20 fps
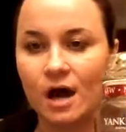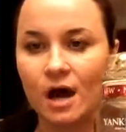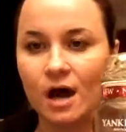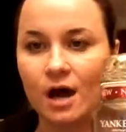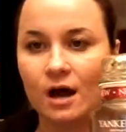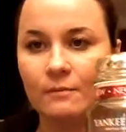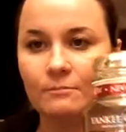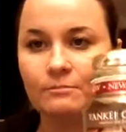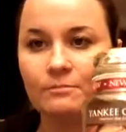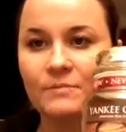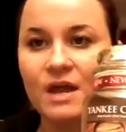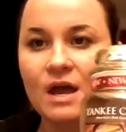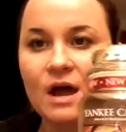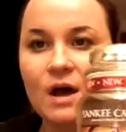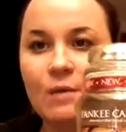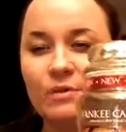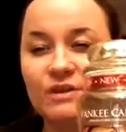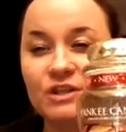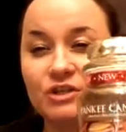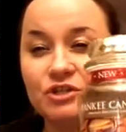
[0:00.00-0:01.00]

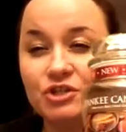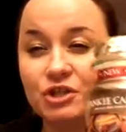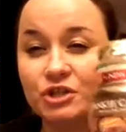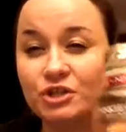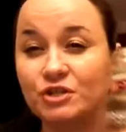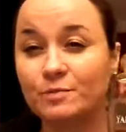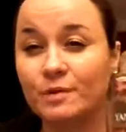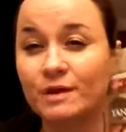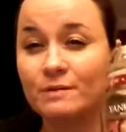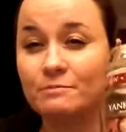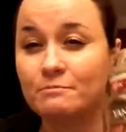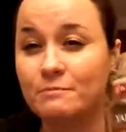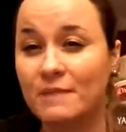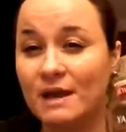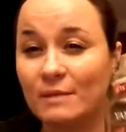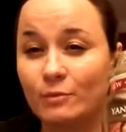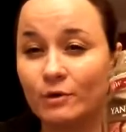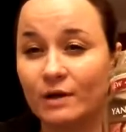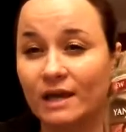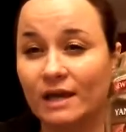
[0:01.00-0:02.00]
But the gingerbread
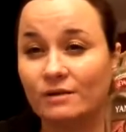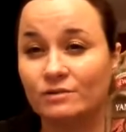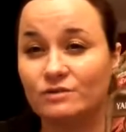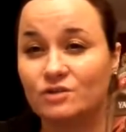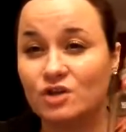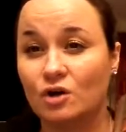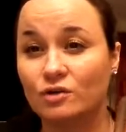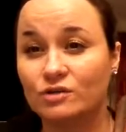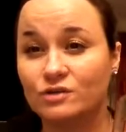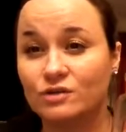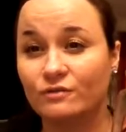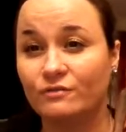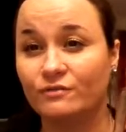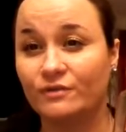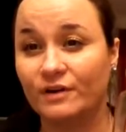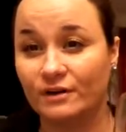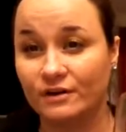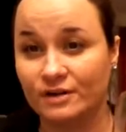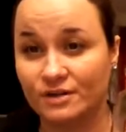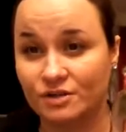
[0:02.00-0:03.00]
maple candle is also
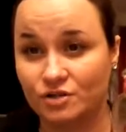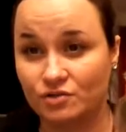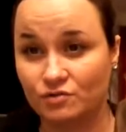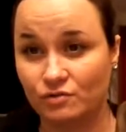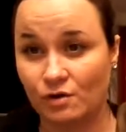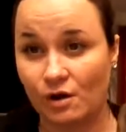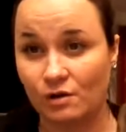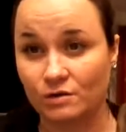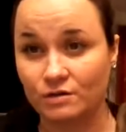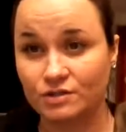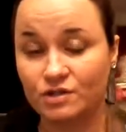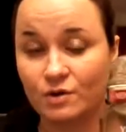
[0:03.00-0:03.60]
very strong.